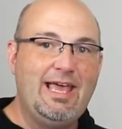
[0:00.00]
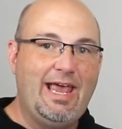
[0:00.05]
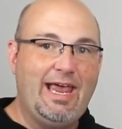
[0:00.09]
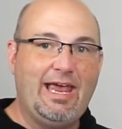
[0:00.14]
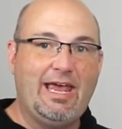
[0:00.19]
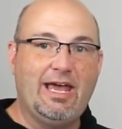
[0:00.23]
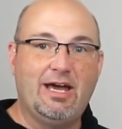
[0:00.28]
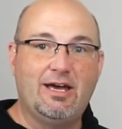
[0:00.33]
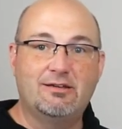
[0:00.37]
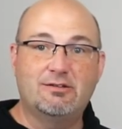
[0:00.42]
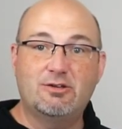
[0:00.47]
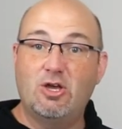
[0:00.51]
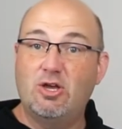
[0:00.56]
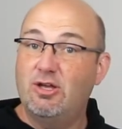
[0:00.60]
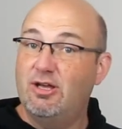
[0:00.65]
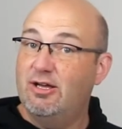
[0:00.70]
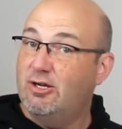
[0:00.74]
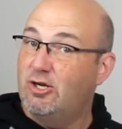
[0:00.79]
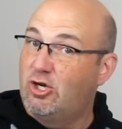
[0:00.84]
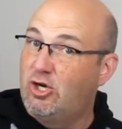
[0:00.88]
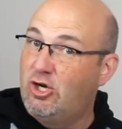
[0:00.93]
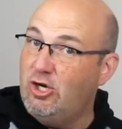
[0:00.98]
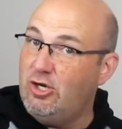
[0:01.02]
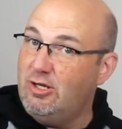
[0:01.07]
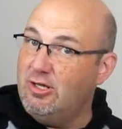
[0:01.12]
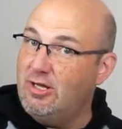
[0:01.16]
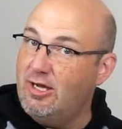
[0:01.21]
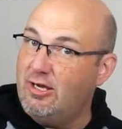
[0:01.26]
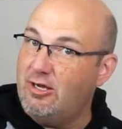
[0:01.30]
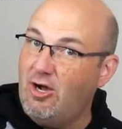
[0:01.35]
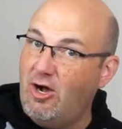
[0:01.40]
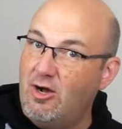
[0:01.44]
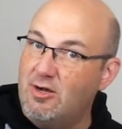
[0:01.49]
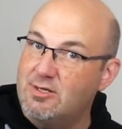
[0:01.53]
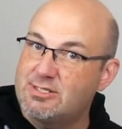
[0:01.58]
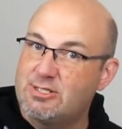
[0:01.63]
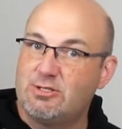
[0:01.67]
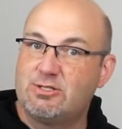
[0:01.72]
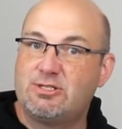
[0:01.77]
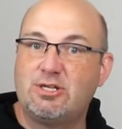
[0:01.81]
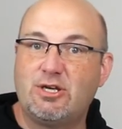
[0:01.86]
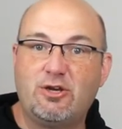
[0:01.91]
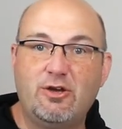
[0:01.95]
And Good luck
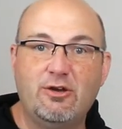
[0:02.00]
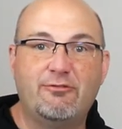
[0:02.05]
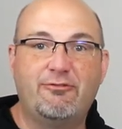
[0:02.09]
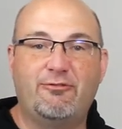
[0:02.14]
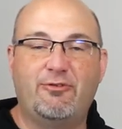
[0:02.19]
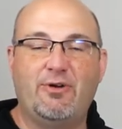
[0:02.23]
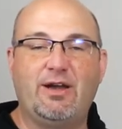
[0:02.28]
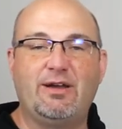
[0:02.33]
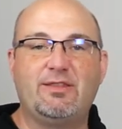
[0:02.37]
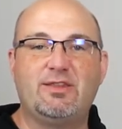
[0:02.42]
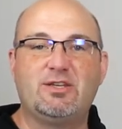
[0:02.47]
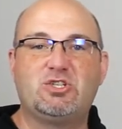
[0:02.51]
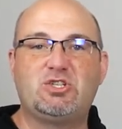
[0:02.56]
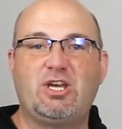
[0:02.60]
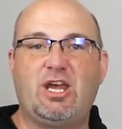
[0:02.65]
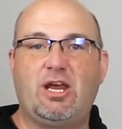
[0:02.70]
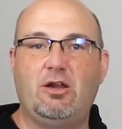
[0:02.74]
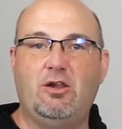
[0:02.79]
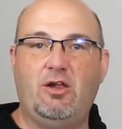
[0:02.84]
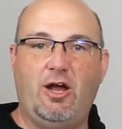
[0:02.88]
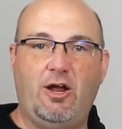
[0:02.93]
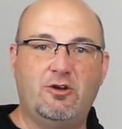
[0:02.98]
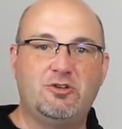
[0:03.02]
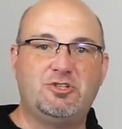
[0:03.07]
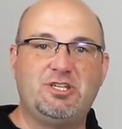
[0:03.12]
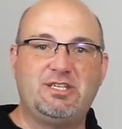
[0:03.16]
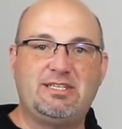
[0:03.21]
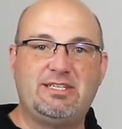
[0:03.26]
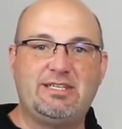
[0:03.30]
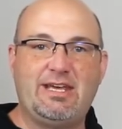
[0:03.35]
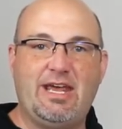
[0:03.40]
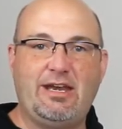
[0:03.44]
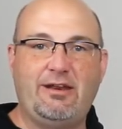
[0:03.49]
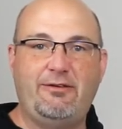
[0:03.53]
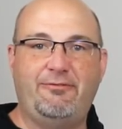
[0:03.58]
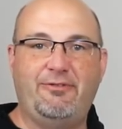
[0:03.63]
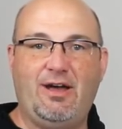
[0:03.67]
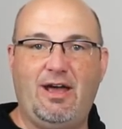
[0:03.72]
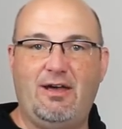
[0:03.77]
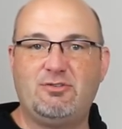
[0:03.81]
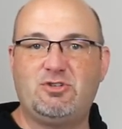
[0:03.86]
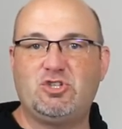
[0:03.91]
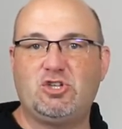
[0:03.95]
also to good friend of the channel,
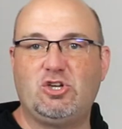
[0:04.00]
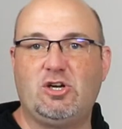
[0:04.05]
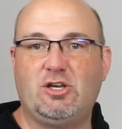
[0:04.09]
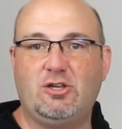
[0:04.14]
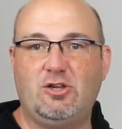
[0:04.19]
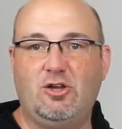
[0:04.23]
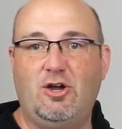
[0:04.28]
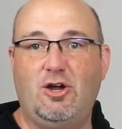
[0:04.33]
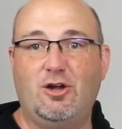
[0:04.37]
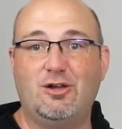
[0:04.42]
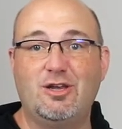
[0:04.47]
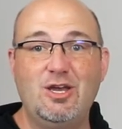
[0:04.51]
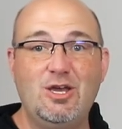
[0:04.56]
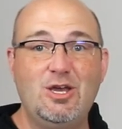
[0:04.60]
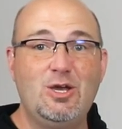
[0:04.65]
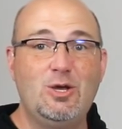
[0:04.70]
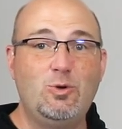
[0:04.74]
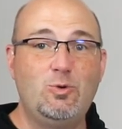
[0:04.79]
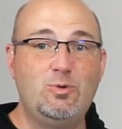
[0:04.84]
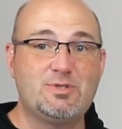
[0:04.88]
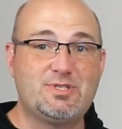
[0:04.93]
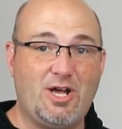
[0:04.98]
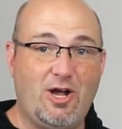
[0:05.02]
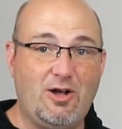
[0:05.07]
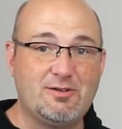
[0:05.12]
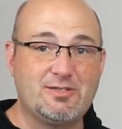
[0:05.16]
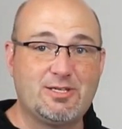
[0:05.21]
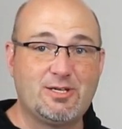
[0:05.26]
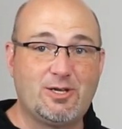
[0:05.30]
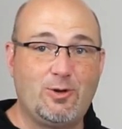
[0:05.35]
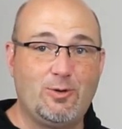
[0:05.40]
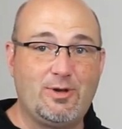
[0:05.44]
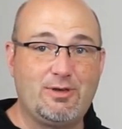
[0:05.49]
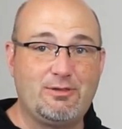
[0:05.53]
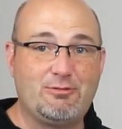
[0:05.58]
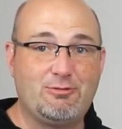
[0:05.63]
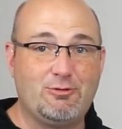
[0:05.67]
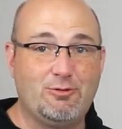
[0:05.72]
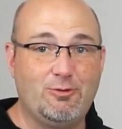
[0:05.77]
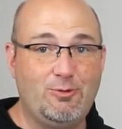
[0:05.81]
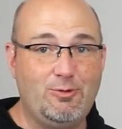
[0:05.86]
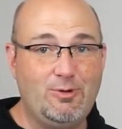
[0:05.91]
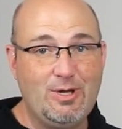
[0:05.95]
RGT85 Sean Long, who is also going
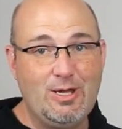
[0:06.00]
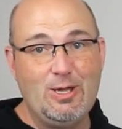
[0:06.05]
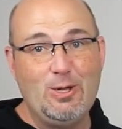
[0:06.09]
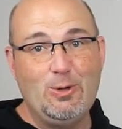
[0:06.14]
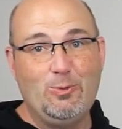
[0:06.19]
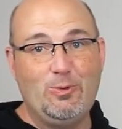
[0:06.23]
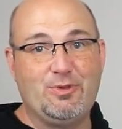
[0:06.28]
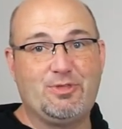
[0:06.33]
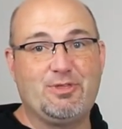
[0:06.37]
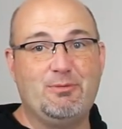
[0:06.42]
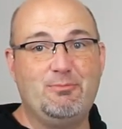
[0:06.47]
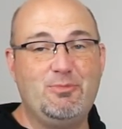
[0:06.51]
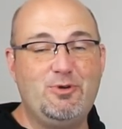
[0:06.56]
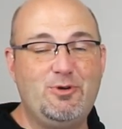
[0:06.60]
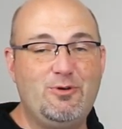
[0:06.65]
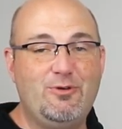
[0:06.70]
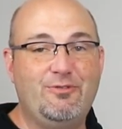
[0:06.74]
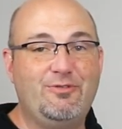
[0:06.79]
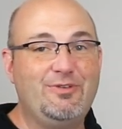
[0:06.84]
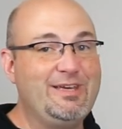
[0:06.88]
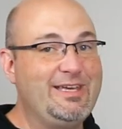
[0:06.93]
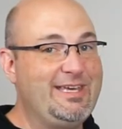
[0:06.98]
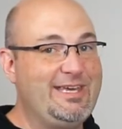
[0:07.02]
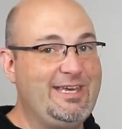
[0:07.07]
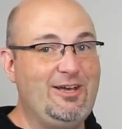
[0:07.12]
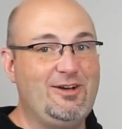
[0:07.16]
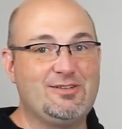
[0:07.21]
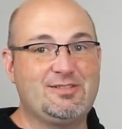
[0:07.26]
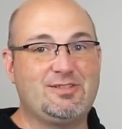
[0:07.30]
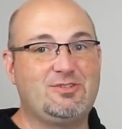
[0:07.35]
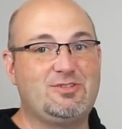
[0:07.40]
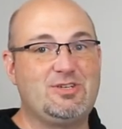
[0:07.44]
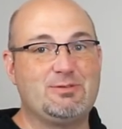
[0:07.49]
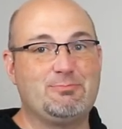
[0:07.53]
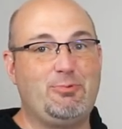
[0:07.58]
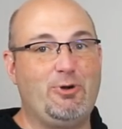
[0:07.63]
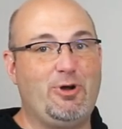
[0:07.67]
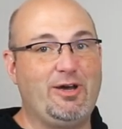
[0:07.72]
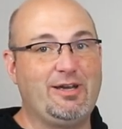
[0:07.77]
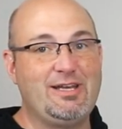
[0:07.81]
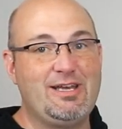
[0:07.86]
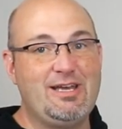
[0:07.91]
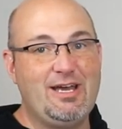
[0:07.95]
through with a move he also just
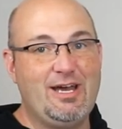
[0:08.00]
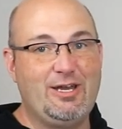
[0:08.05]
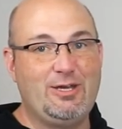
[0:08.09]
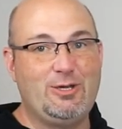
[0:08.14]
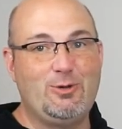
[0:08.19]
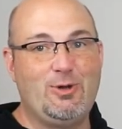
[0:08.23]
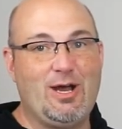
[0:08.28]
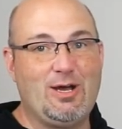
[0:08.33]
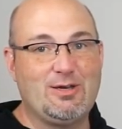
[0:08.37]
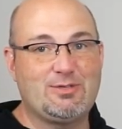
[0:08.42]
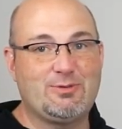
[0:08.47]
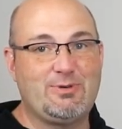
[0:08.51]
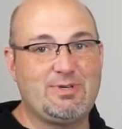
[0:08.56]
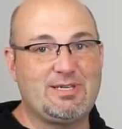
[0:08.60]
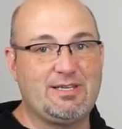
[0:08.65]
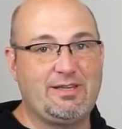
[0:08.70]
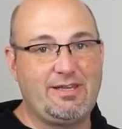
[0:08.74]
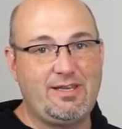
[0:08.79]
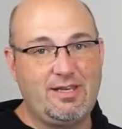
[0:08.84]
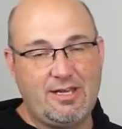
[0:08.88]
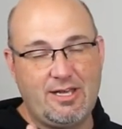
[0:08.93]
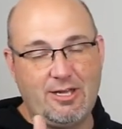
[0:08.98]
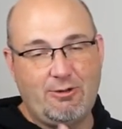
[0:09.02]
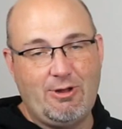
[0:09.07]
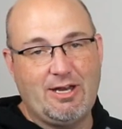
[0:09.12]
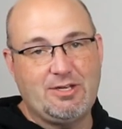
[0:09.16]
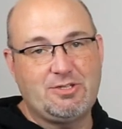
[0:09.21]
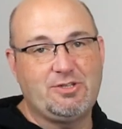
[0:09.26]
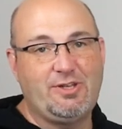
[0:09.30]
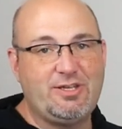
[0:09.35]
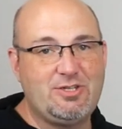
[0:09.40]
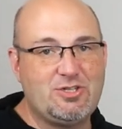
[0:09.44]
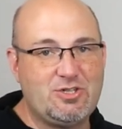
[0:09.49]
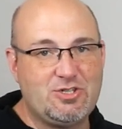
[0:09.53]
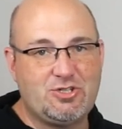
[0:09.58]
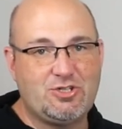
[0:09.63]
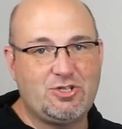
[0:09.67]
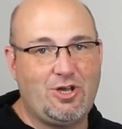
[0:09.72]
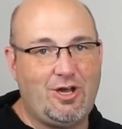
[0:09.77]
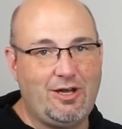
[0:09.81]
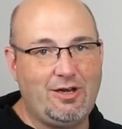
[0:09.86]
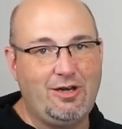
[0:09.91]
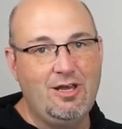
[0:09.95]
bought a new house recently. Congratulations,
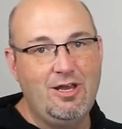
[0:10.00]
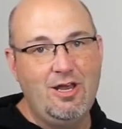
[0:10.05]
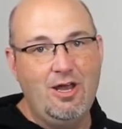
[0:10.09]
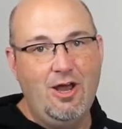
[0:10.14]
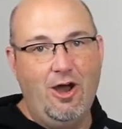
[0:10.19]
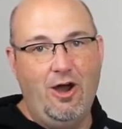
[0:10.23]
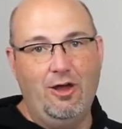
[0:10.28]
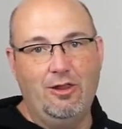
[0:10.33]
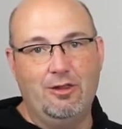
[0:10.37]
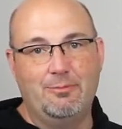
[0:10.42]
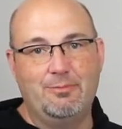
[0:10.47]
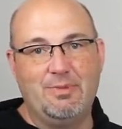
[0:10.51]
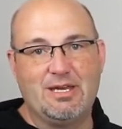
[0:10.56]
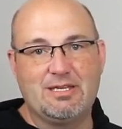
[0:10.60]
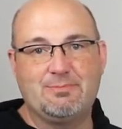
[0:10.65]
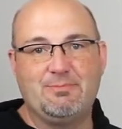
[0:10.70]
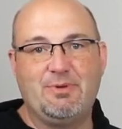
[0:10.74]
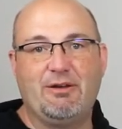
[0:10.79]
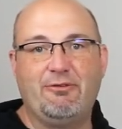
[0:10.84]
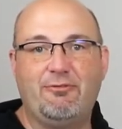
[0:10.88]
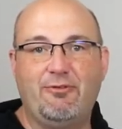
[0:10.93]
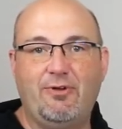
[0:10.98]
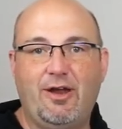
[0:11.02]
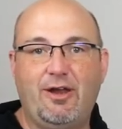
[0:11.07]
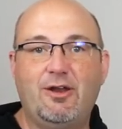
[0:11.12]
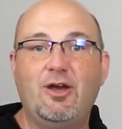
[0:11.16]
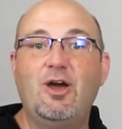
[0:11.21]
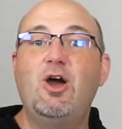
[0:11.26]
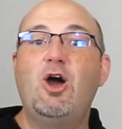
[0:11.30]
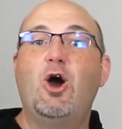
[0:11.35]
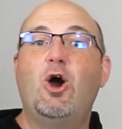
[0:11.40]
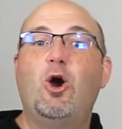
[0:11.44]
Sean. All the best, my friend.